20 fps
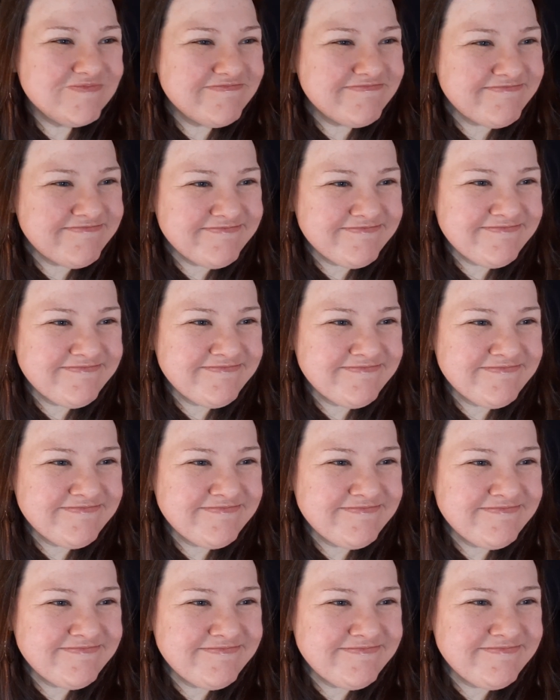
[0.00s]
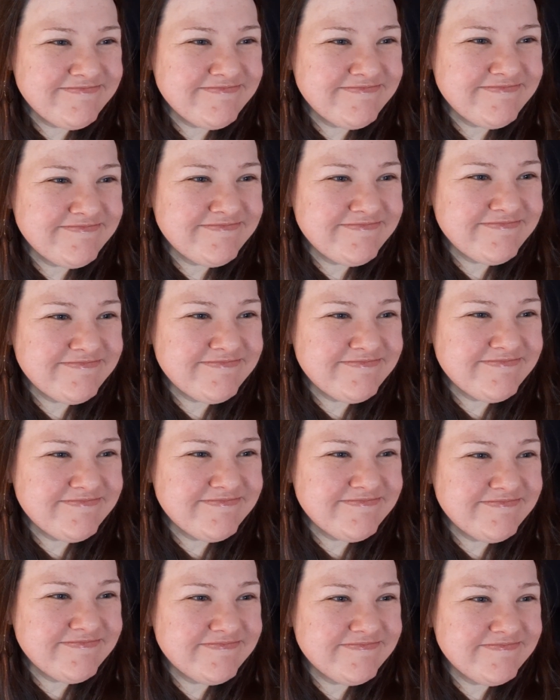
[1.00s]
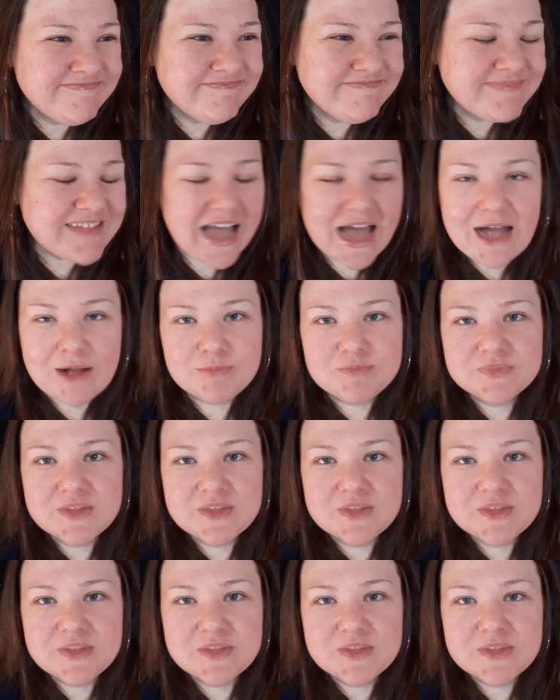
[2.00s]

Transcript: Mm, nah,